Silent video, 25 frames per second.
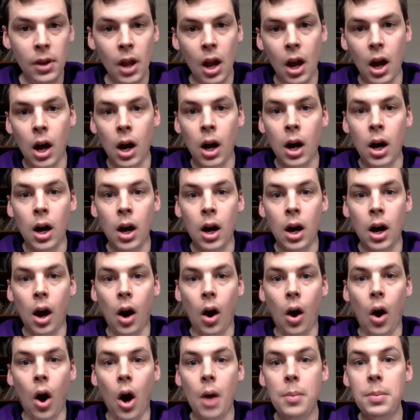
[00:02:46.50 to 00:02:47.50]

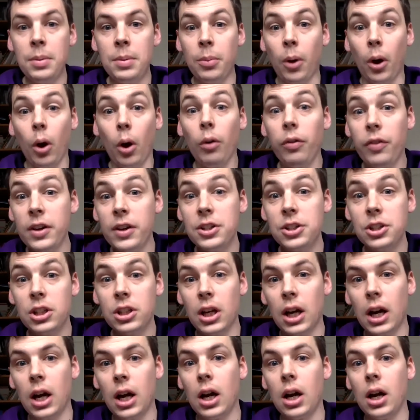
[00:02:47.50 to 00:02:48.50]
in my office,
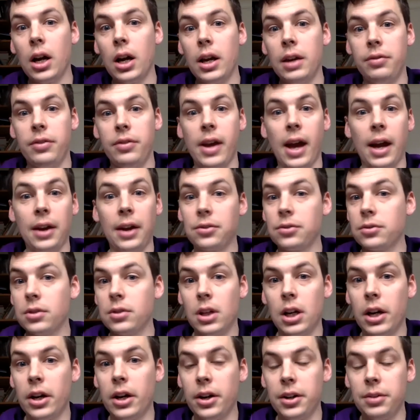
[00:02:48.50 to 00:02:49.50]
if you
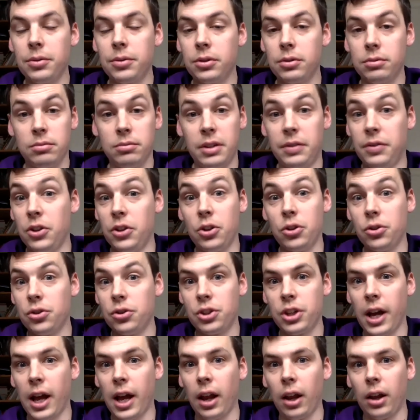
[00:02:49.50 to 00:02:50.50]
couldn't
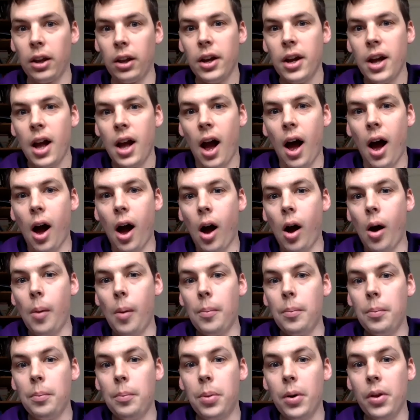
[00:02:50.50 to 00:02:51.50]
tell,
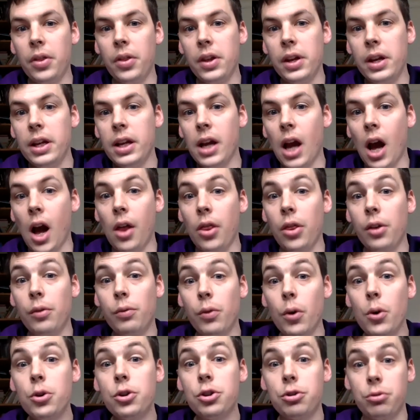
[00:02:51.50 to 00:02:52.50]
but the
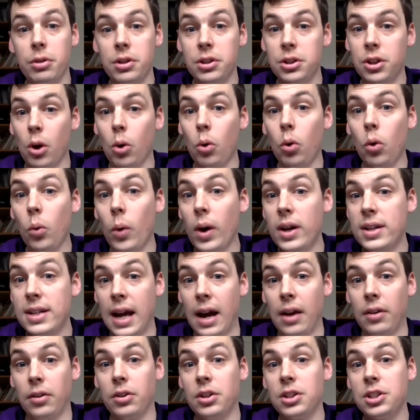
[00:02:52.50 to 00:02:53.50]
router is all the way
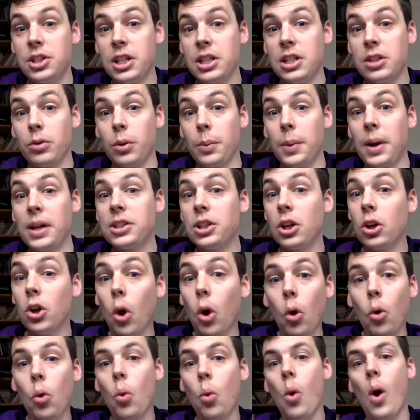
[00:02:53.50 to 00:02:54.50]
down in the sitting room. Now, it's a
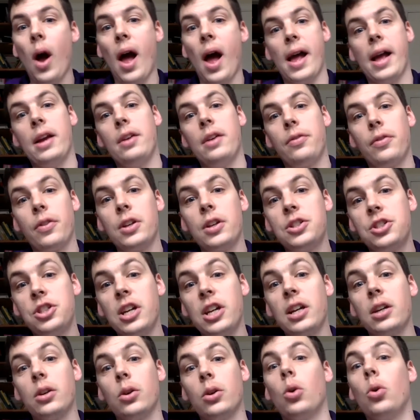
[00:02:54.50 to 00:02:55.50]
long way for the
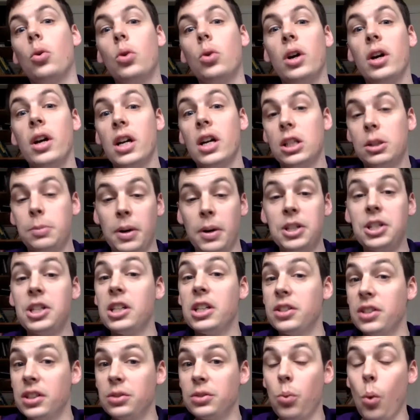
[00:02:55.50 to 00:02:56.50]
signal, especially
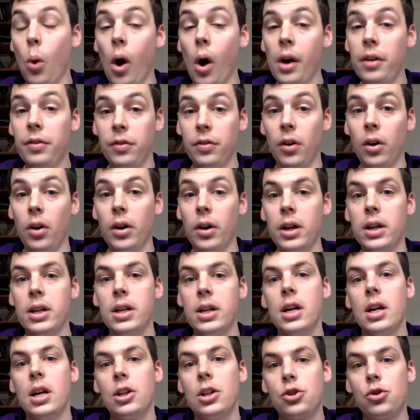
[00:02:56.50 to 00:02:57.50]
as it's Wi-Fi,
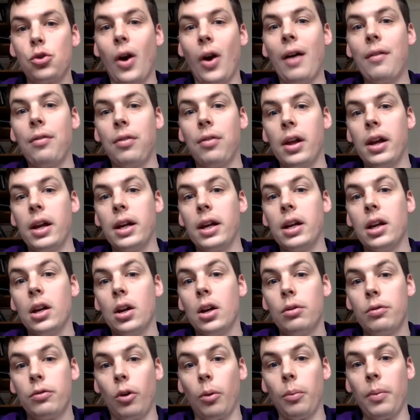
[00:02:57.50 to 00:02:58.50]
traveling
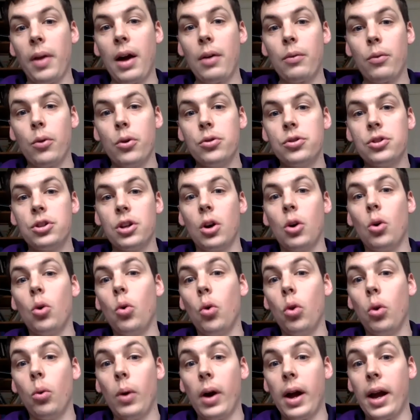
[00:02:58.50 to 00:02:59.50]
from that router
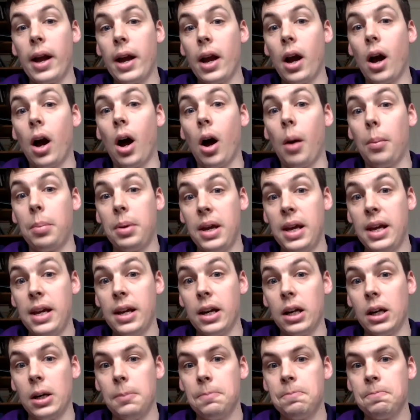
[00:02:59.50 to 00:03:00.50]
all the way up
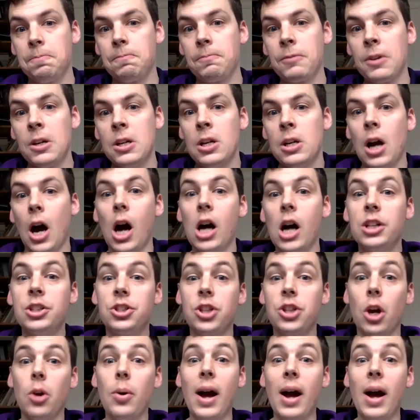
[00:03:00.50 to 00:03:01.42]
here. So